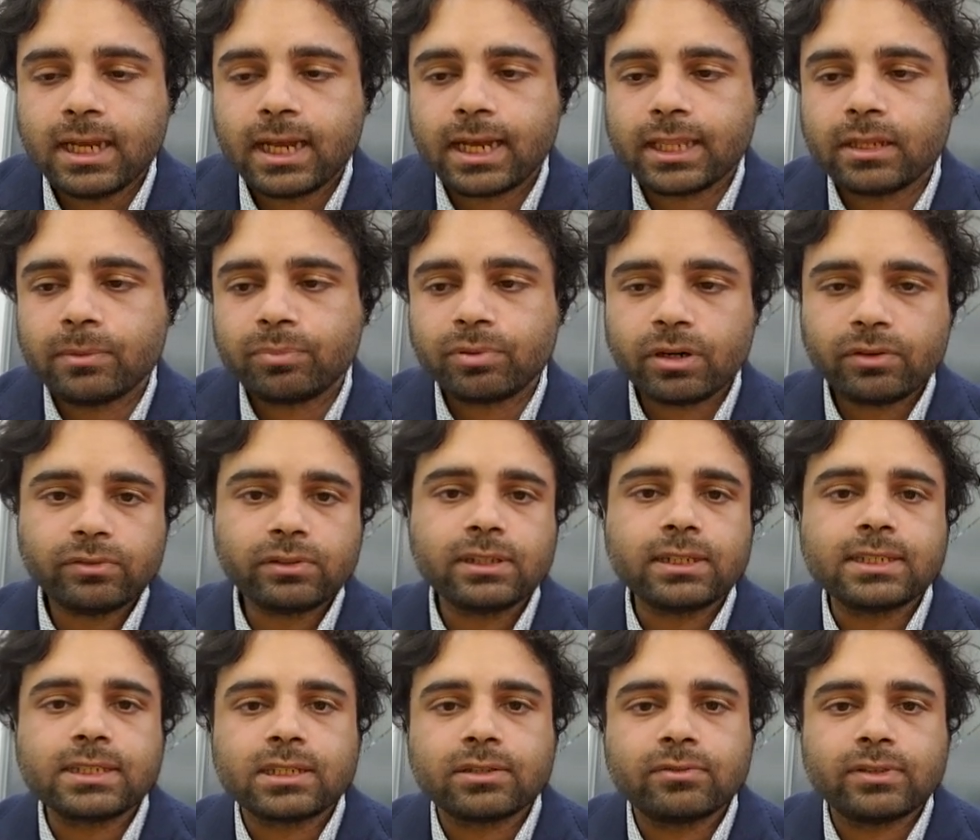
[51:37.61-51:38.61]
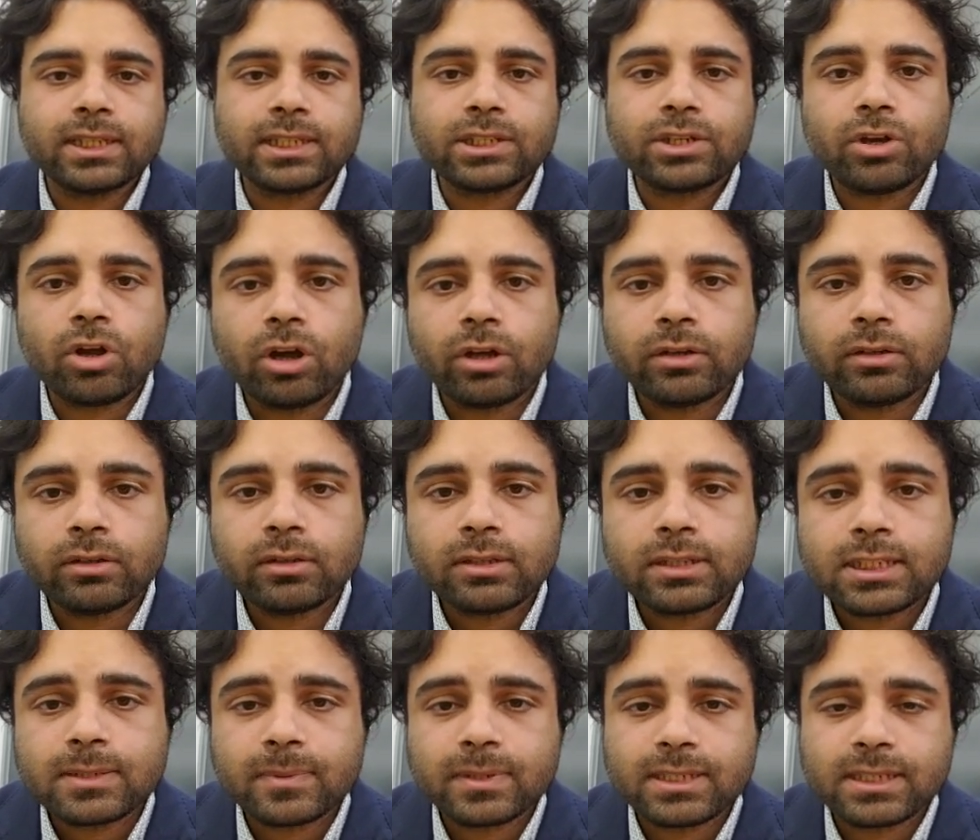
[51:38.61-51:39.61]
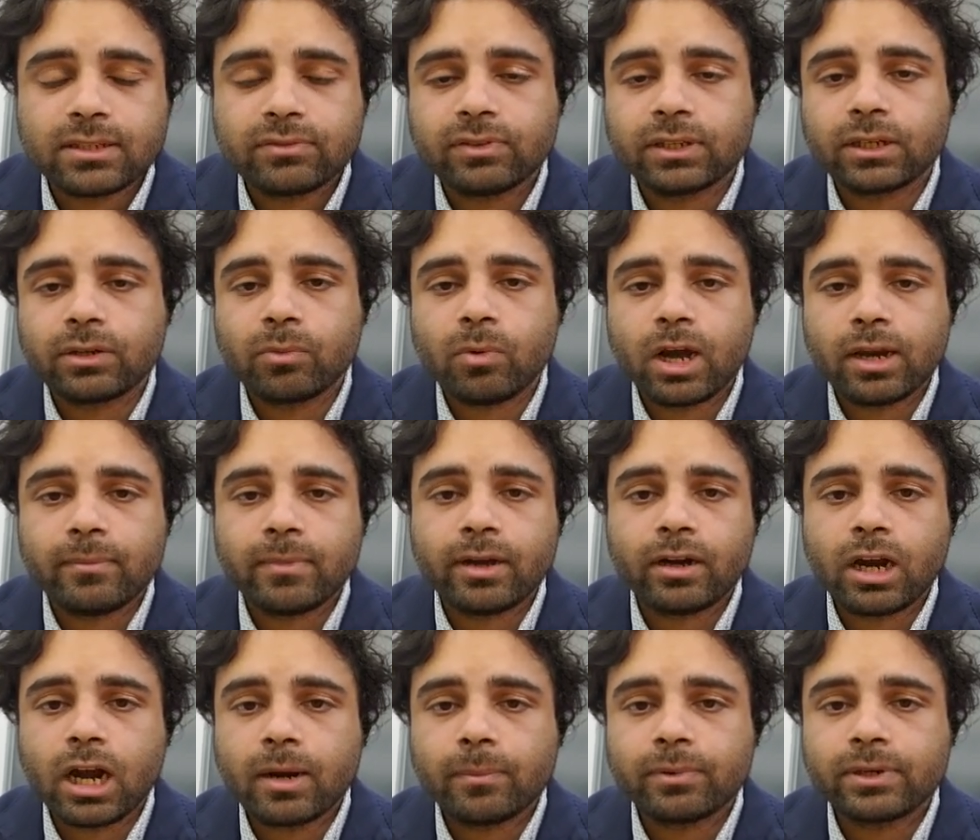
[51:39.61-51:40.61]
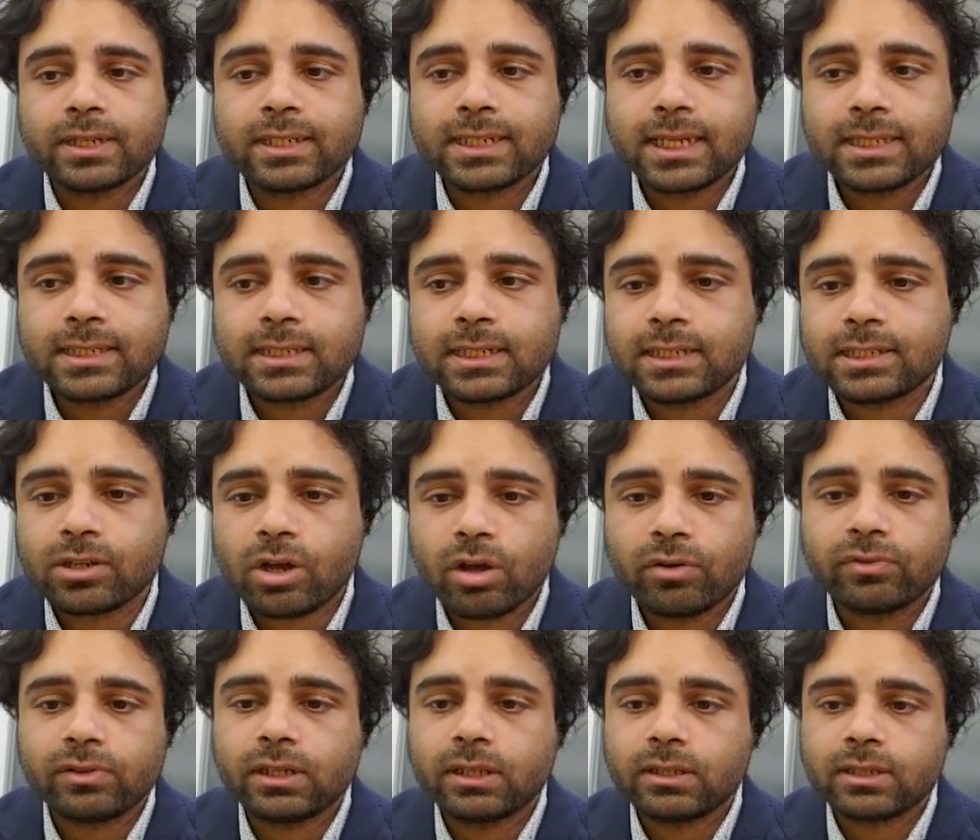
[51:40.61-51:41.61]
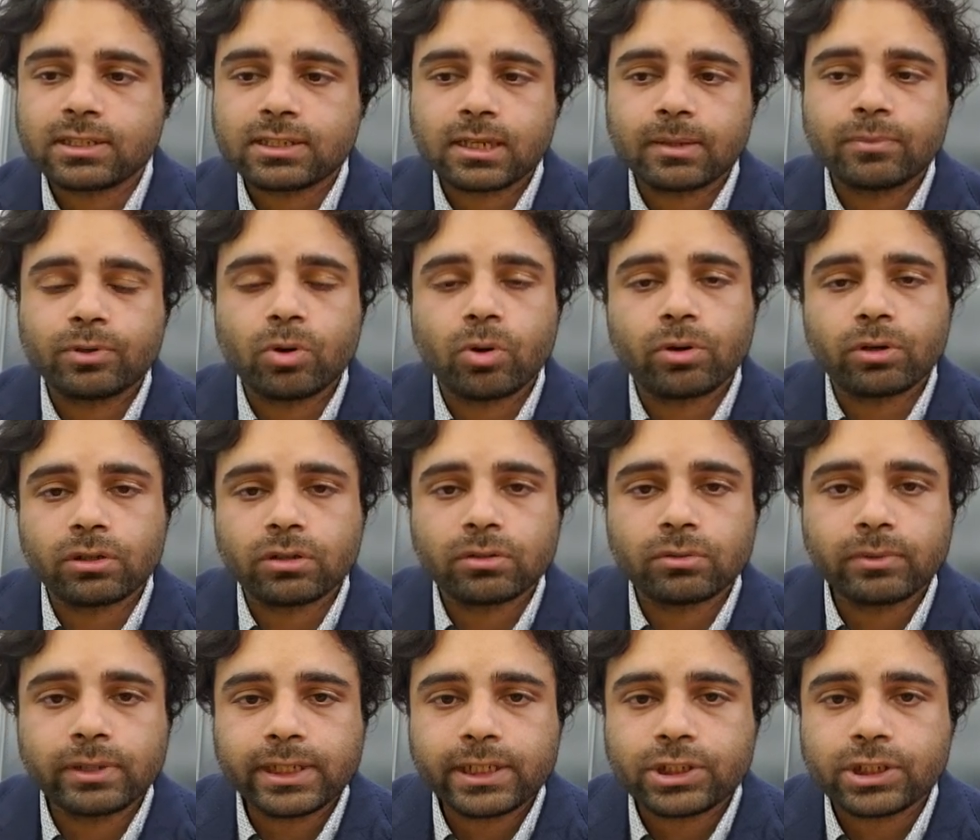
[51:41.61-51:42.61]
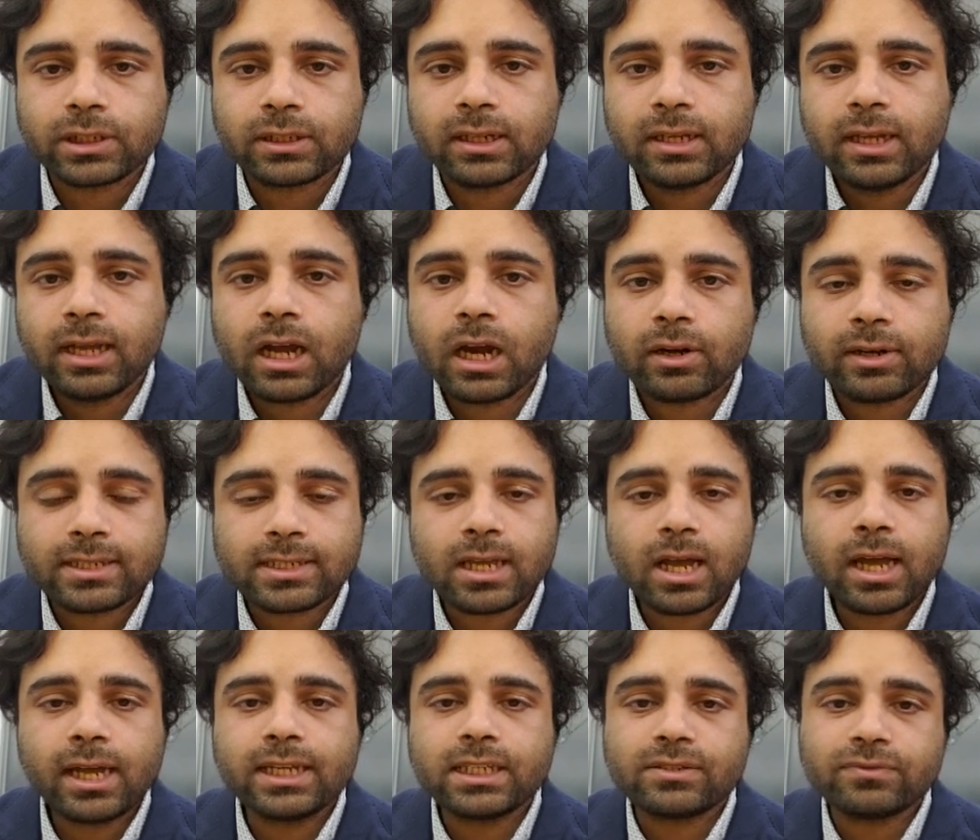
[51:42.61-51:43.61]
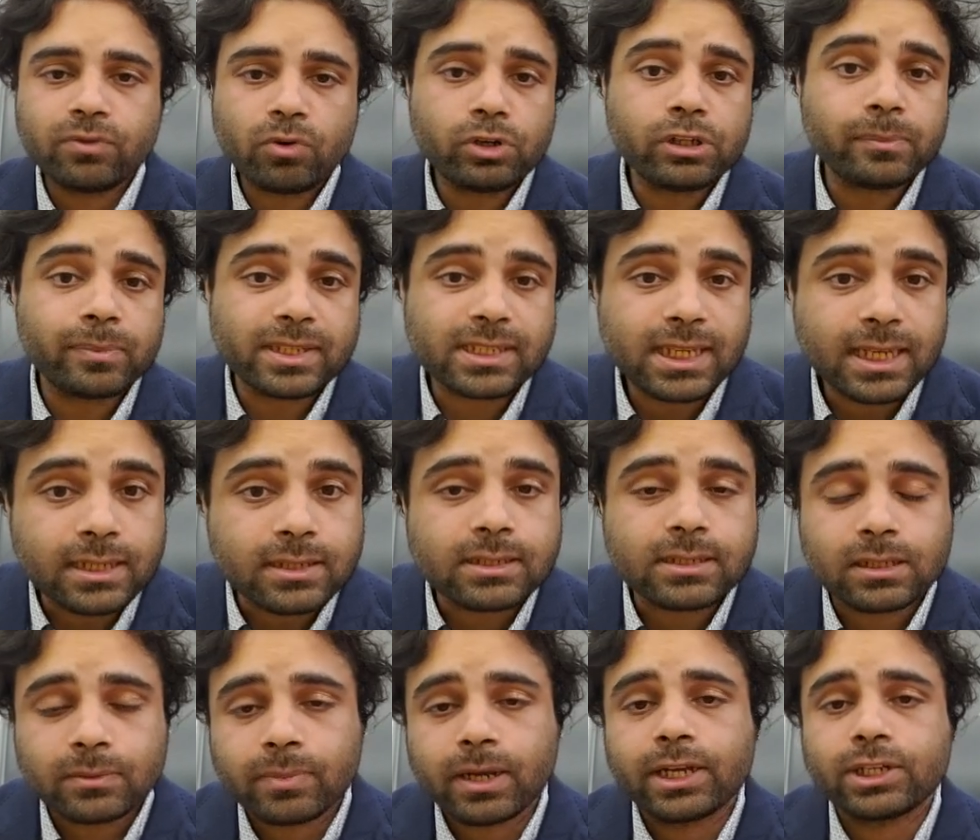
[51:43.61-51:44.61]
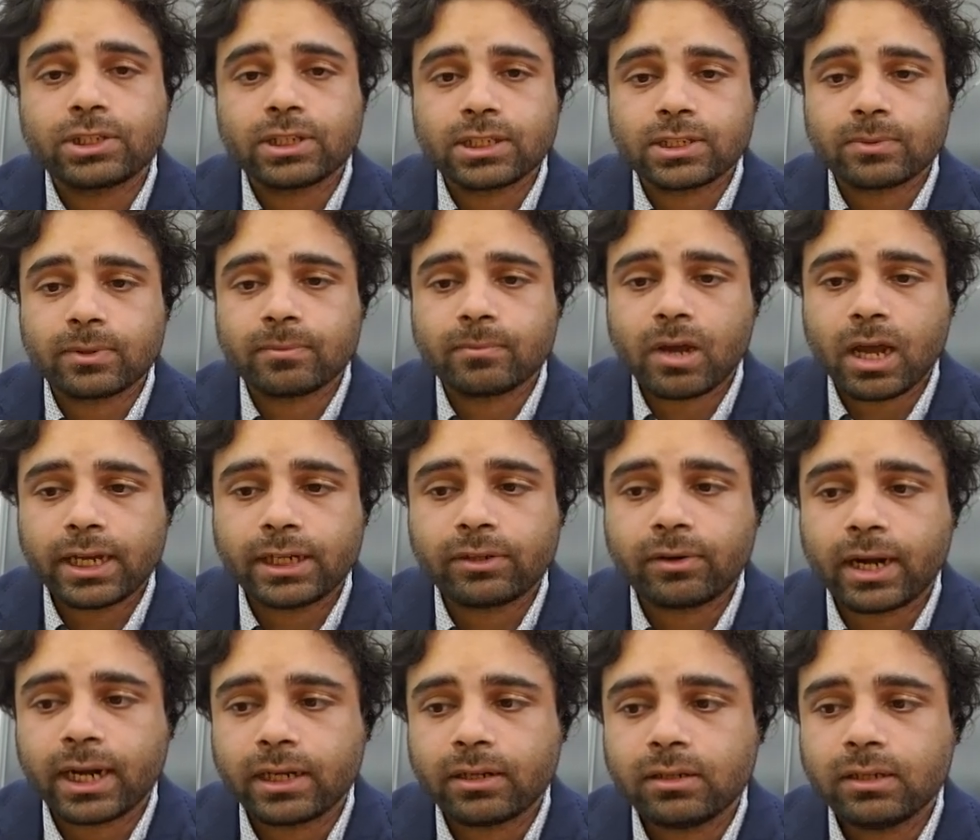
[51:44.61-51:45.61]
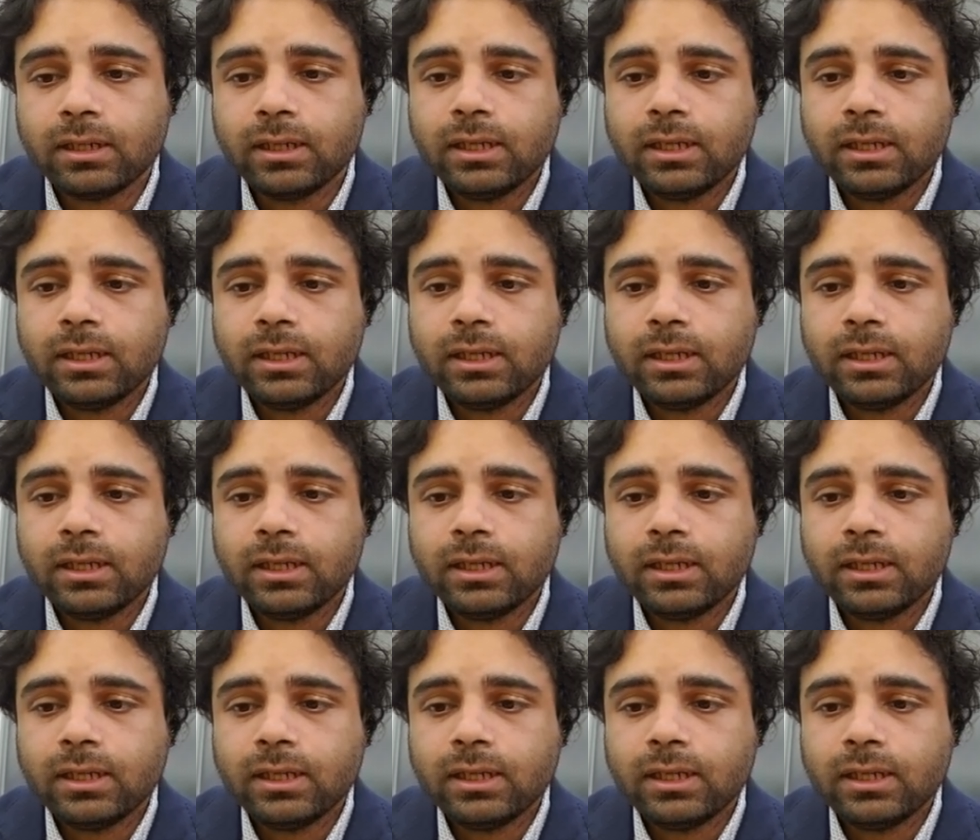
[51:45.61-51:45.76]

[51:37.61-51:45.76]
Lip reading: And the prevalence of these non-specific white matter hyperintensities, often in the subcortical region, are as high as 40% in patients with migraine.